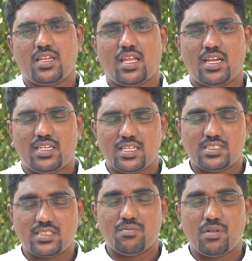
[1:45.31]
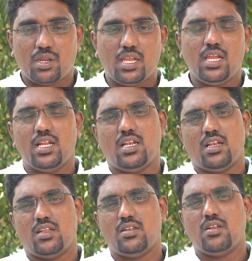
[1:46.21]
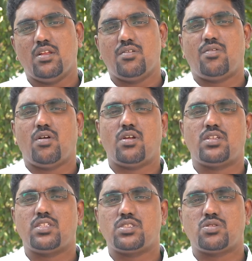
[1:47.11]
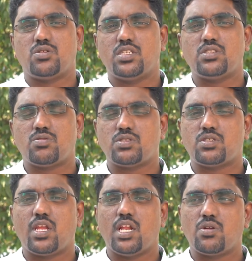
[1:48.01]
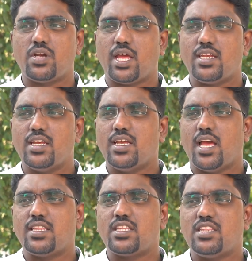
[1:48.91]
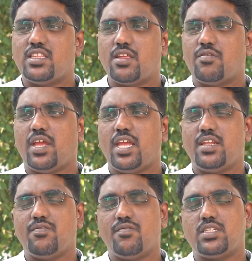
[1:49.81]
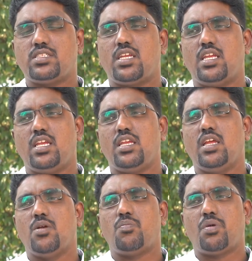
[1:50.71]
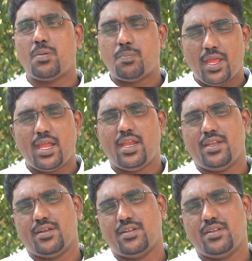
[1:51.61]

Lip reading: catechism real for the students was real good, and the way in which he prepared